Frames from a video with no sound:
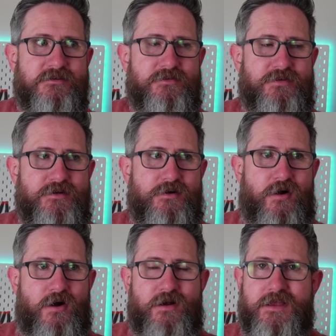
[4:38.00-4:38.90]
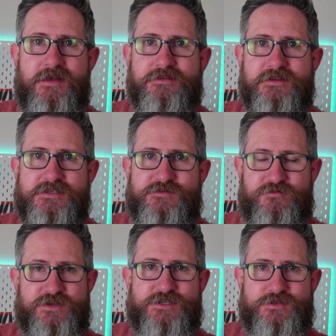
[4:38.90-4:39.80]
there are endless
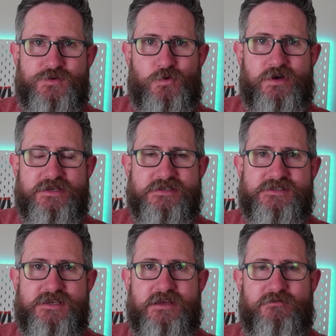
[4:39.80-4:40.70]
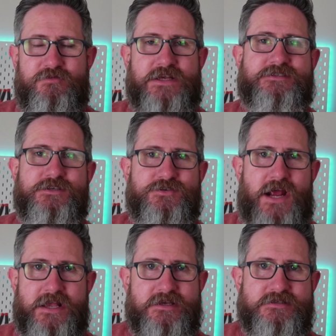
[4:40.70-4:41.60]
fidget toys and flexi
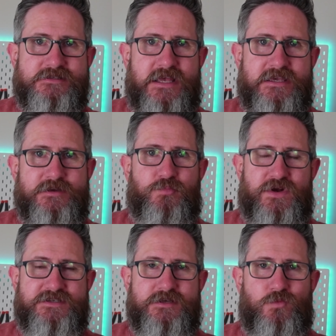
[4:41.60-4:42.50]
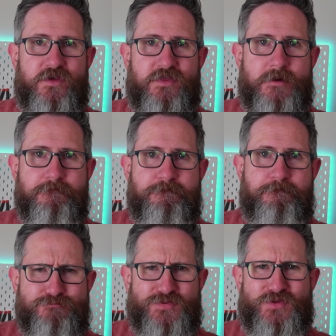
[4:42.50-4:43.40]
dragons that get printed with them.
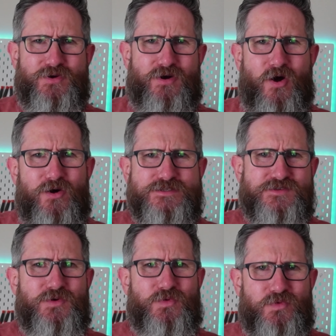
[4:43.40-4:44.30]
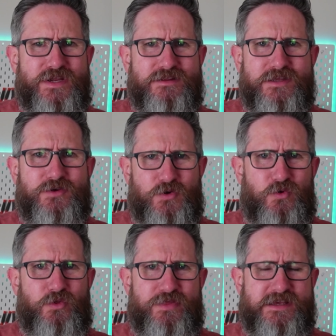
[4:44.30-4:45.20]
But there are also really
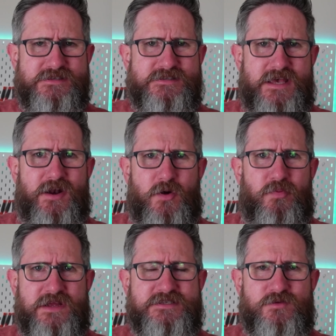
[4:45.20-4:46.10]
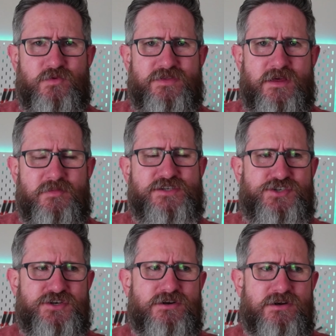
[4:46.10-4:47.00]
cool things that are printed with them. And
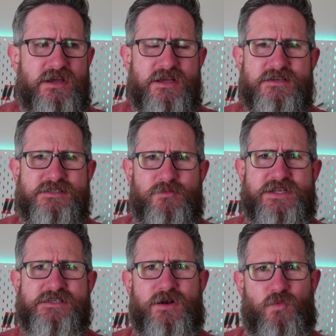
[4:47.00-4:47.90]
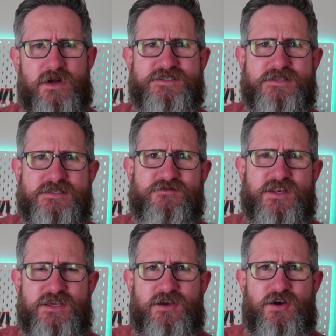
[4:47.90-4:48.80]
sure, somebody's going to watch this
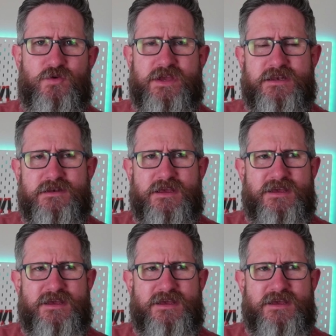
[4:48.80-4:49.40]
video and